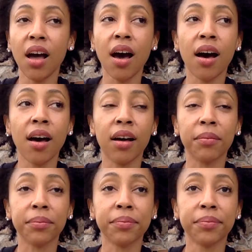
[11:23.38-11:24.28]

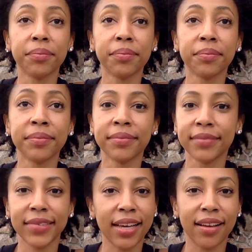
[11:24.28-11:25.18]
Um,
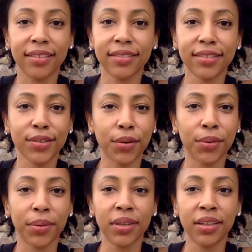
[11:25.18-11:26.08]
yeah,
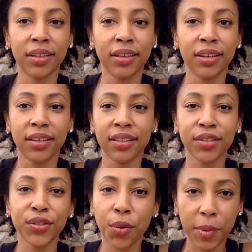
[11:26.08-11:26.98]
so
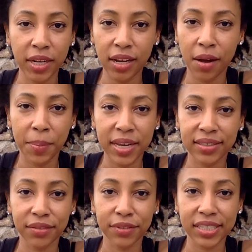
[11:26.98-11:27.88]
there's so many
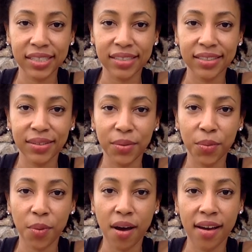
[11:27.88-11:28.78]
amazing reasons
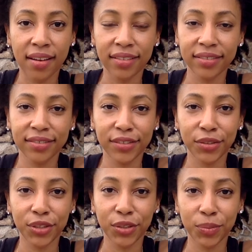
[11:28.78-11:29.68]
why you
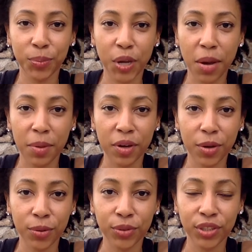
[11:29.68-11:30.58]
should become a
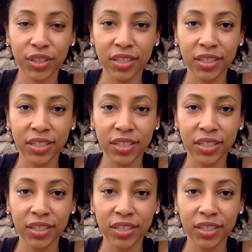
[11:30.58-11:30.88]
coach.